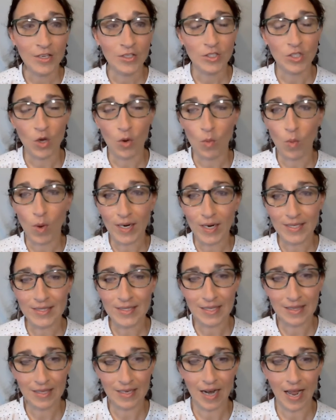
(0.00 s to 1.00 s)
so what is
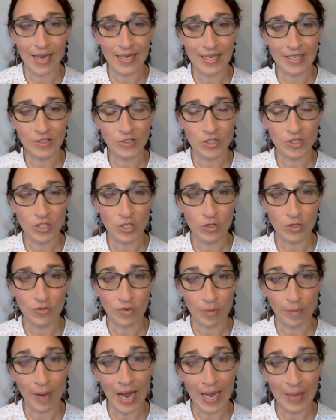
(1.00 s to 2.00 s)
it that i can do
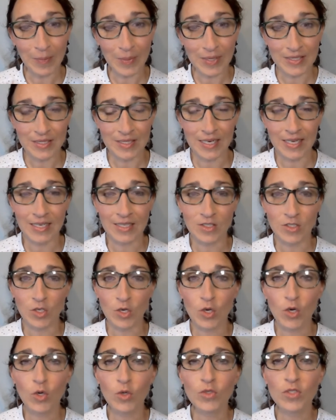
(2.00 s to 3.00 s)
for my business
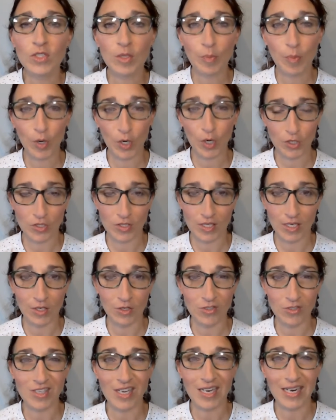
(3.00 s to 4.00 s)
who's the person
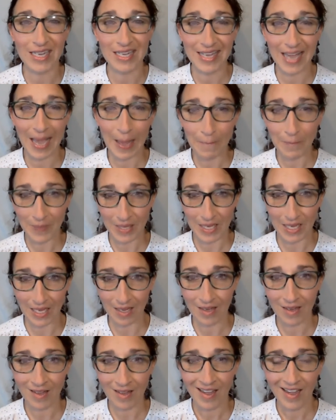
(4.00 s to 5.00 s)
who's going to get
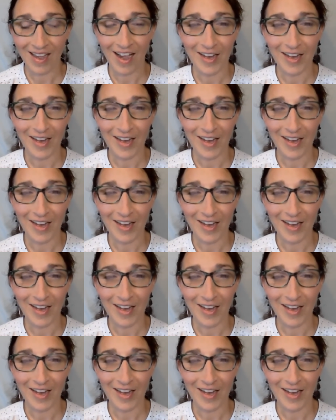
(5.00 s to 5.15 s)
me